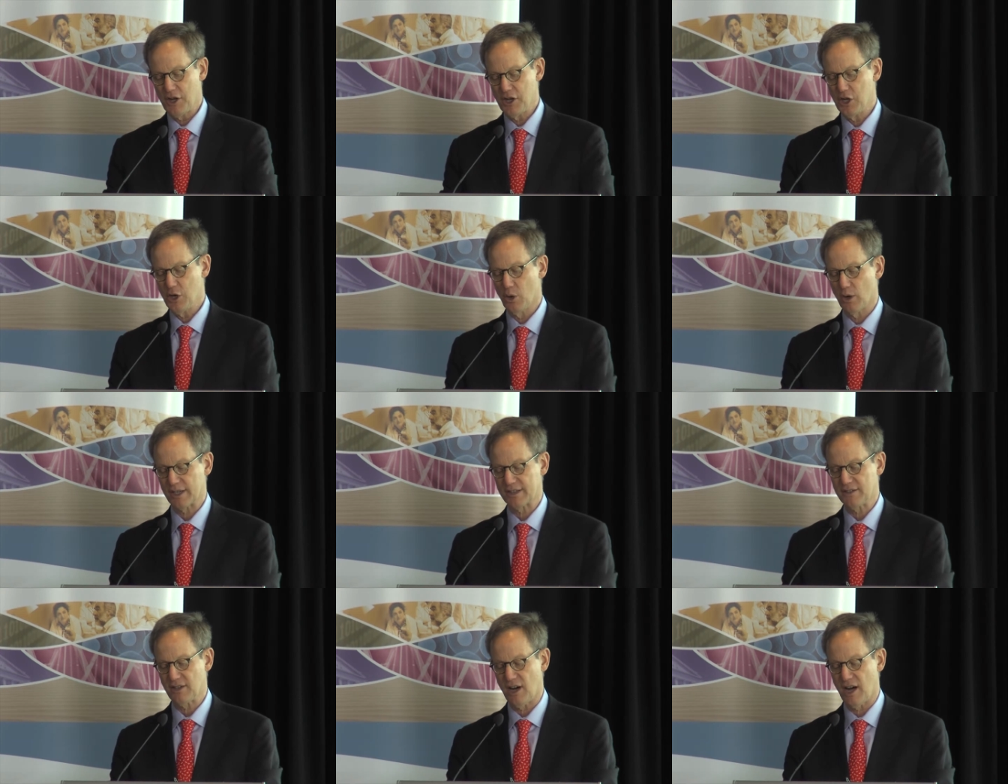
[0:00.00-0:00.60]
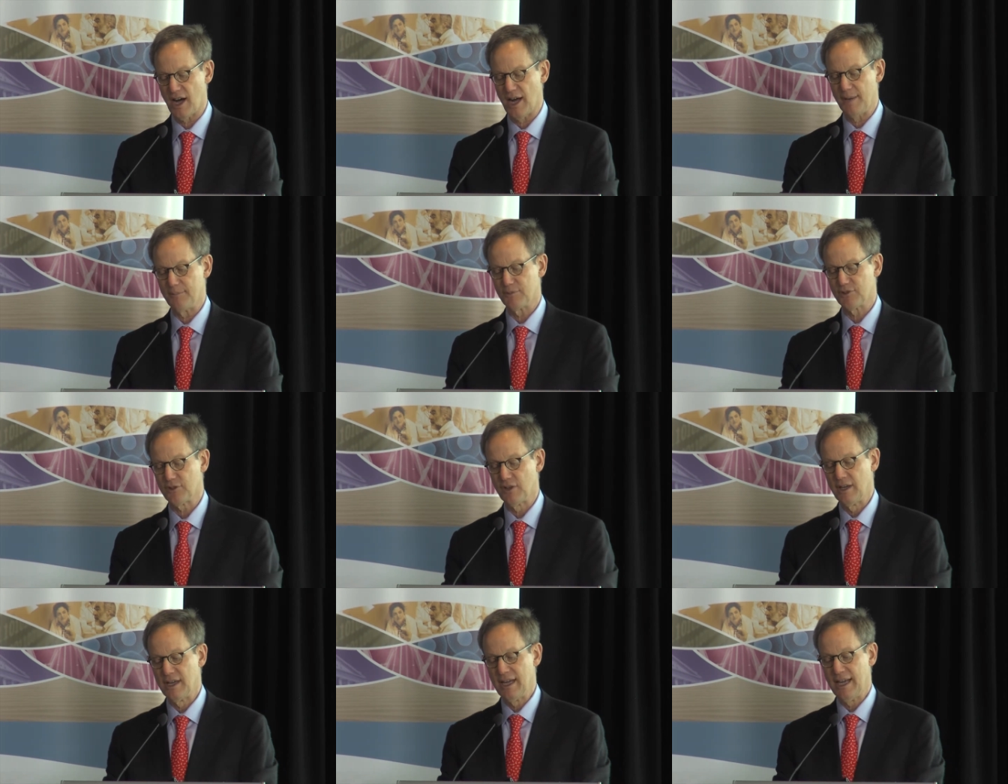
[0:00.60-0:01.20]
New York
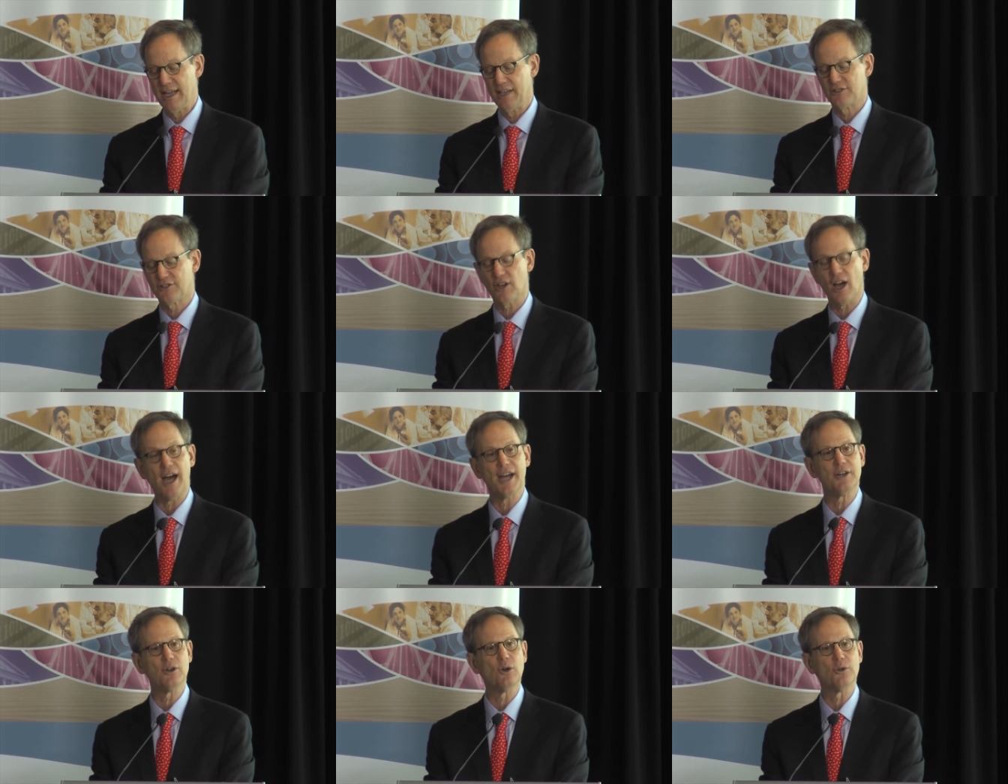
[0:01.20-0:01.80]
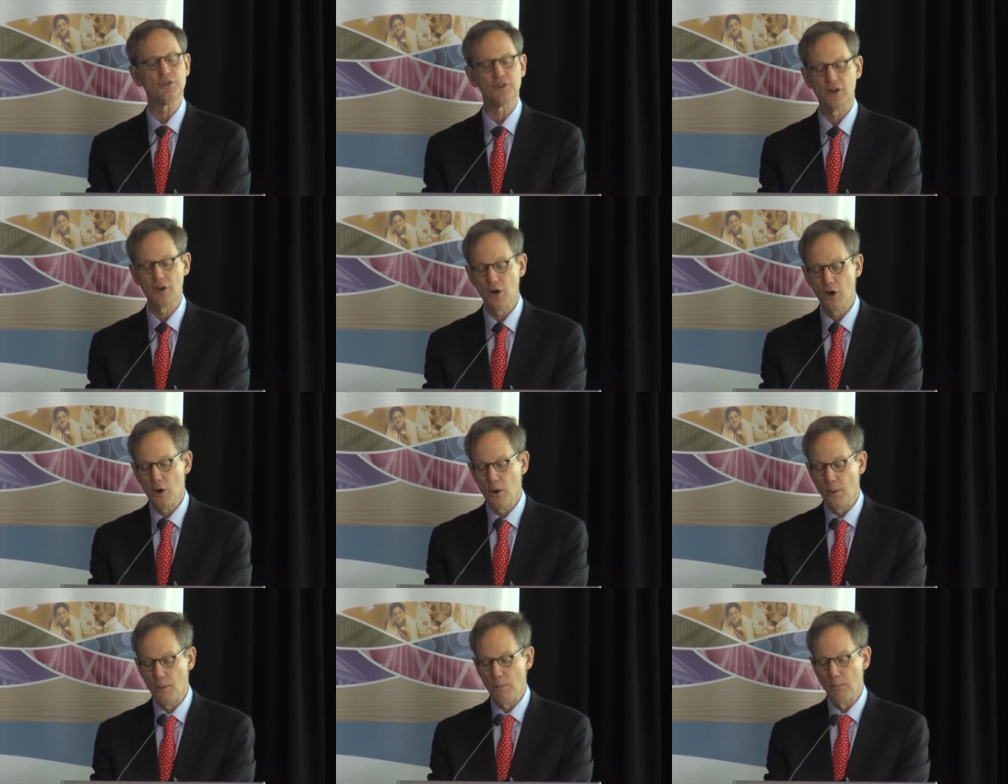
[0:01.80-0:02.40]
Times, entitled,
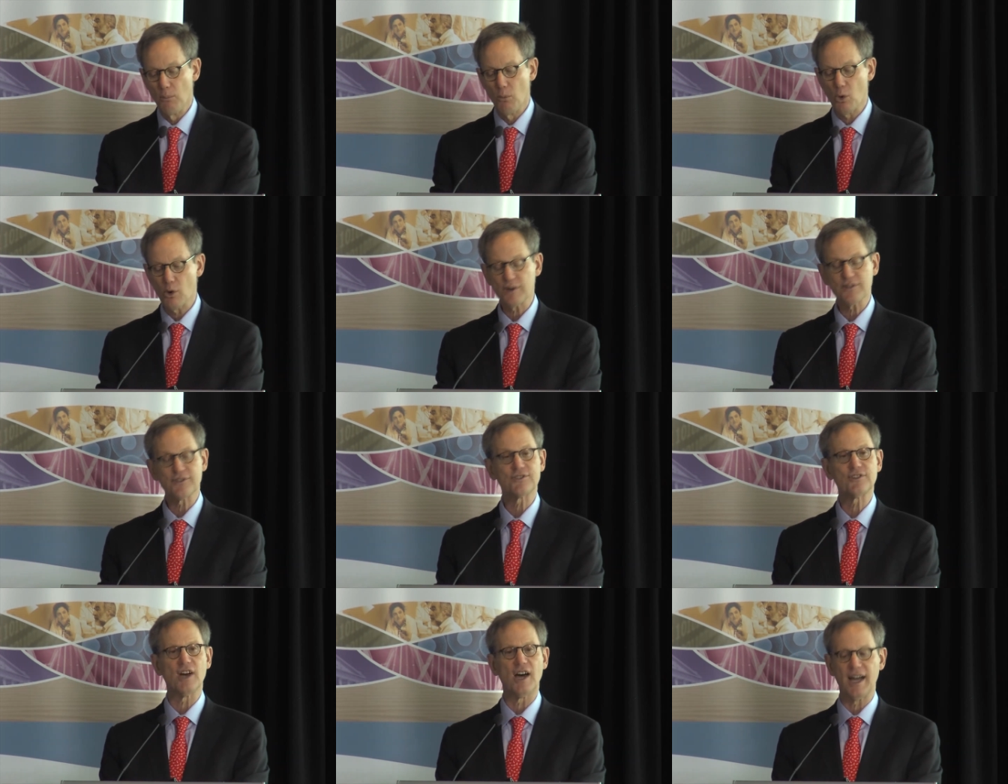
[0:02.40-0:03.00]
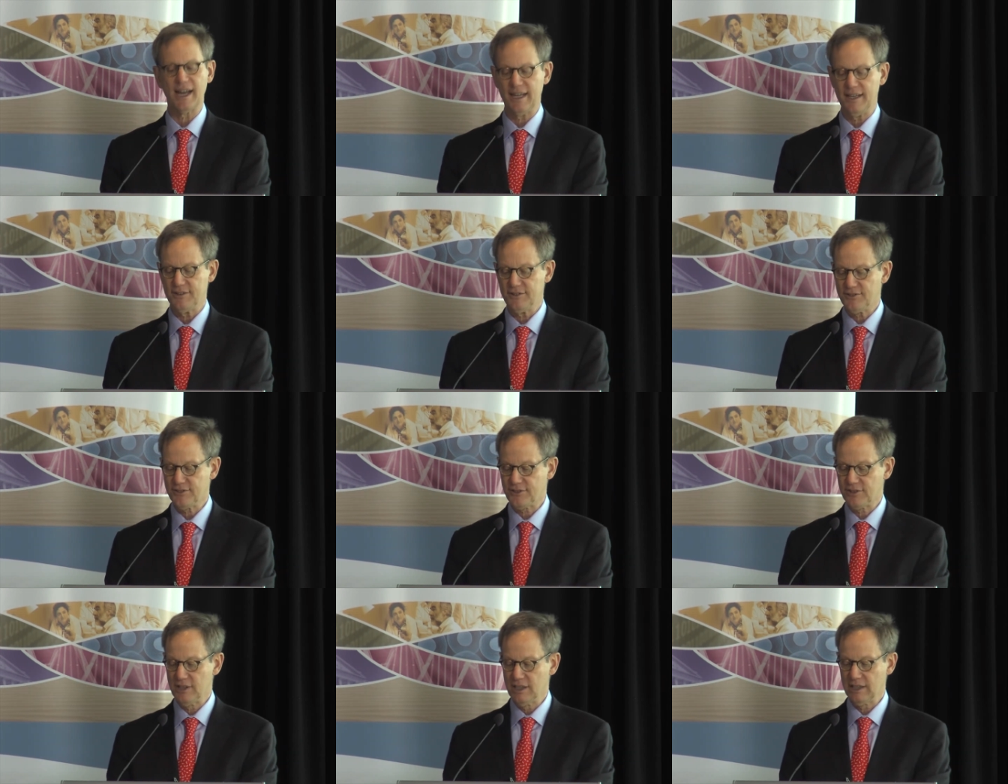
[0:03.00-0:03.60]
"More
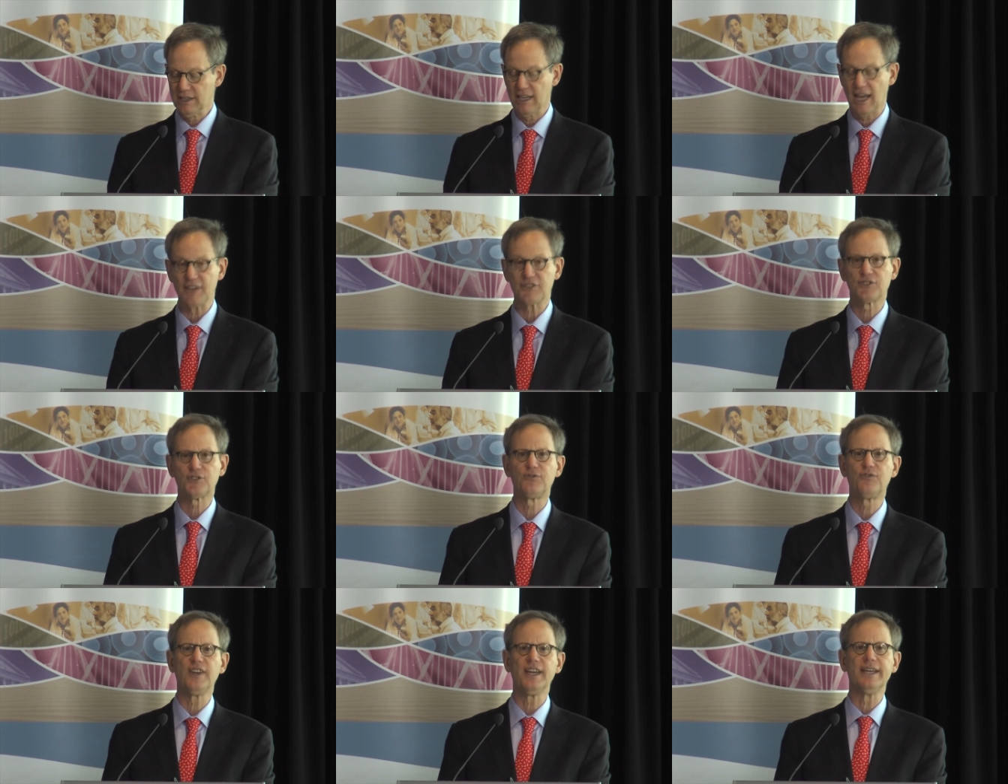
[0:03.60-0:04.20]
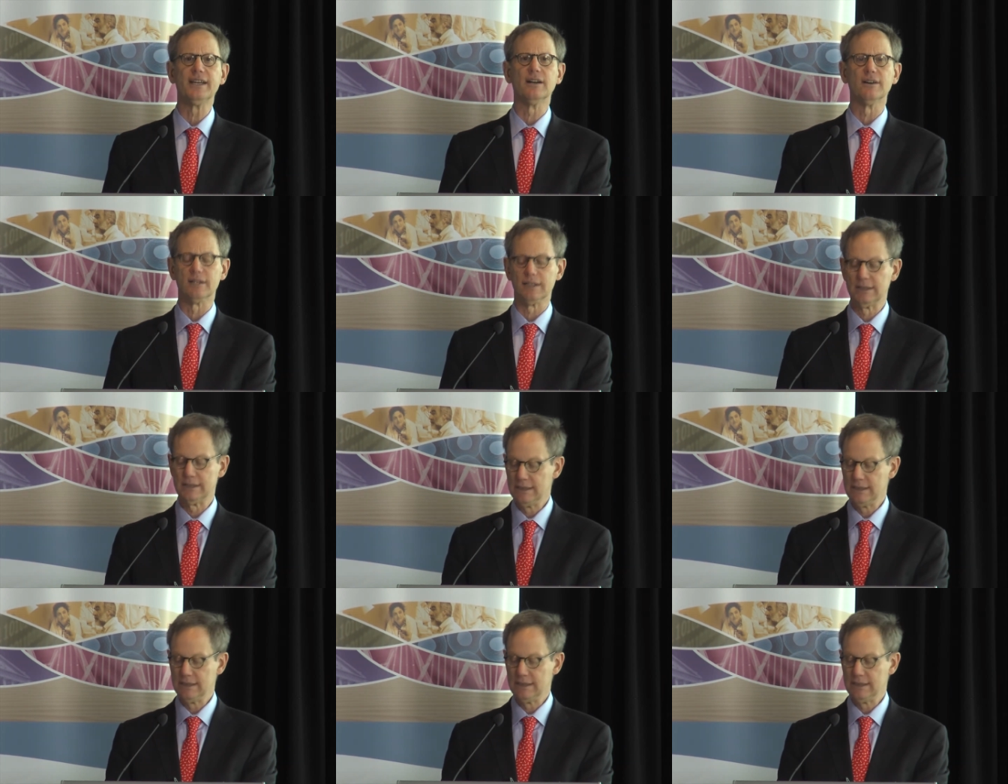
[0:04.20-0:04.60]
Science, Less Fear."